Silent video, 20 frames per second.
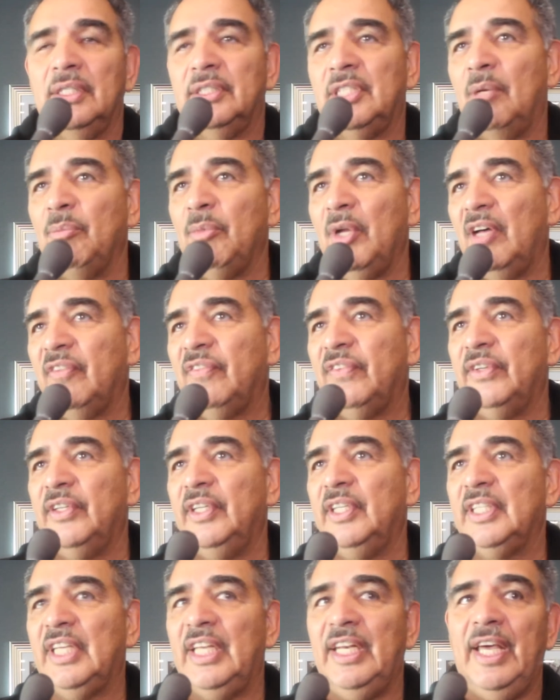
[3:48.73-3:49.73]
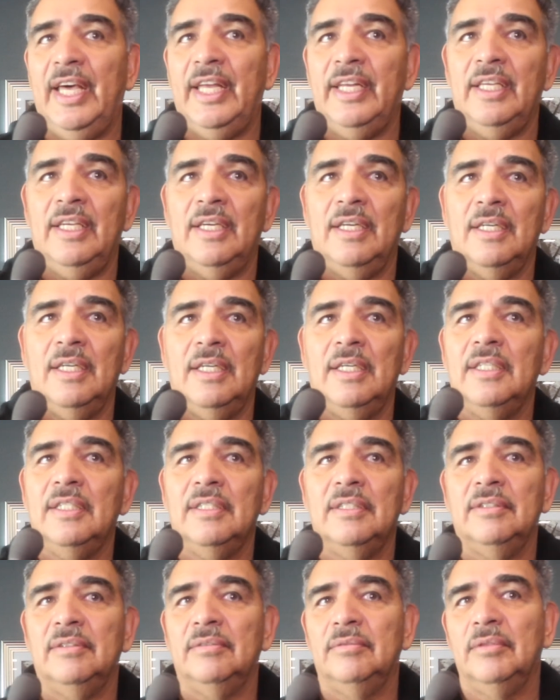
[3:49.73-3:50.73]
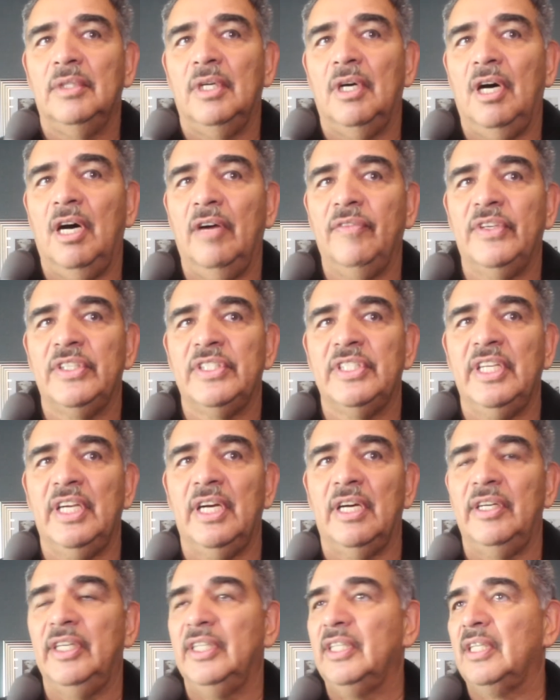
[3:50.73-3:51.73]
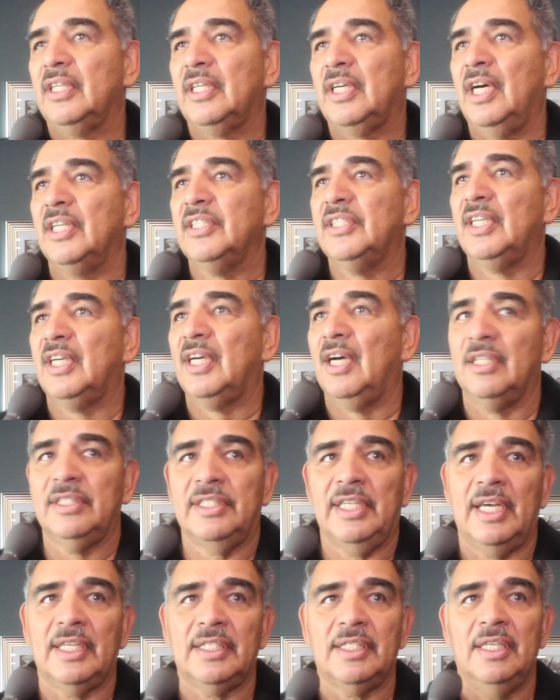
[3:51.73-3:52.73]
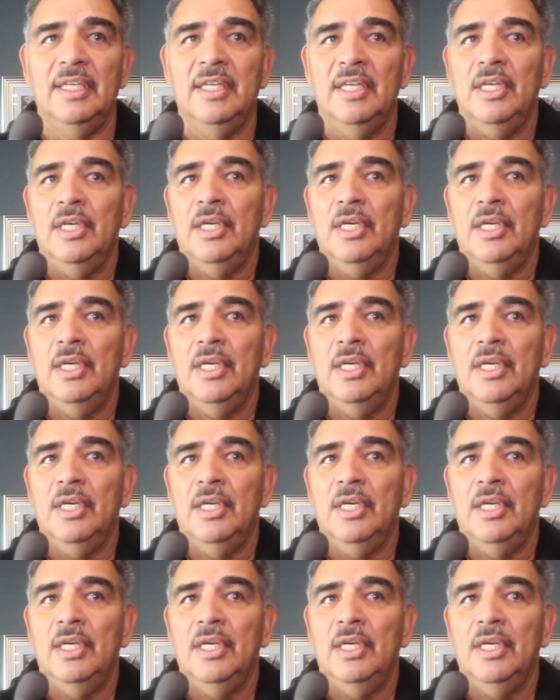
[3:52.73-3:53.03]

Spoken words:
Tom Loeffler and Gennady obviously are in constant contact.